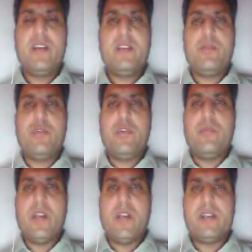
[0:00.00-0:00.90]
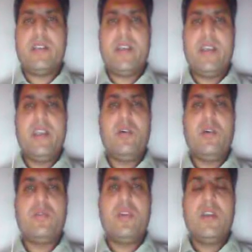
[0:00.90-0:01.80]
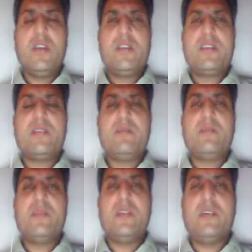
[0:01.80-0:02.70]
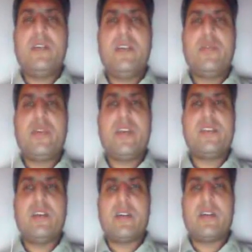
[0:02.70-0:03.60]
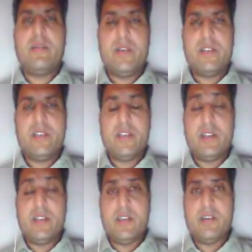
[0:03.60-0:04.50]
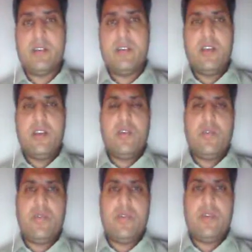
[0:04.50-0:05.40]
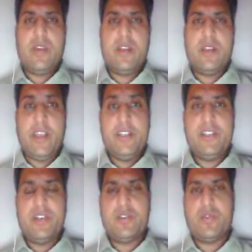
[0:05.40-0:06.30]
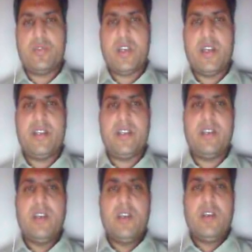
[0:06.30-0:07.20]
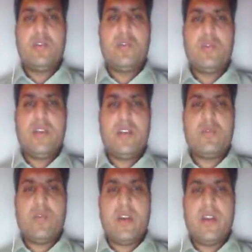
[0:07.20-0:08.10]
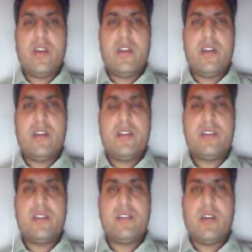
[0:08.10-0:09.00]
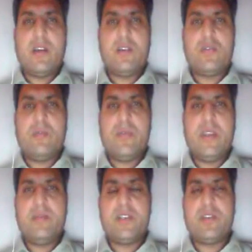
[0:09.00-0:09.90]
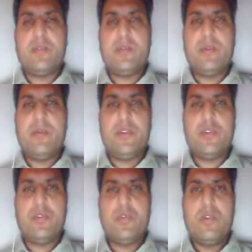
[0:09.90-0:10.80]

poliomyelitis. Anyhow, some of the new cases are emerging in the Asian society. So that's why this is also the main objective of the WHO